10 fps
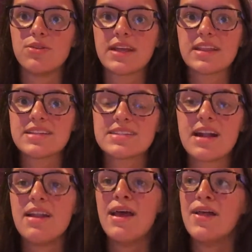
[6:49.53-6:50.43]
Like,
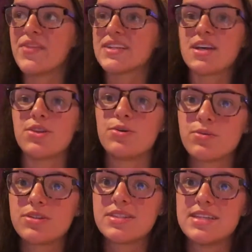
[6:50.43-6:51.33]
that's how the
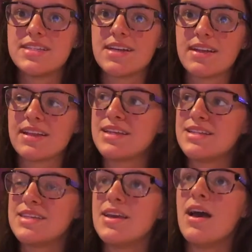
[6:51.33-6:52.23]
world sees it. Like, they
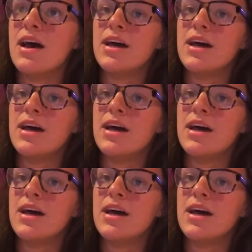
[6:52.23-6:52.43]
see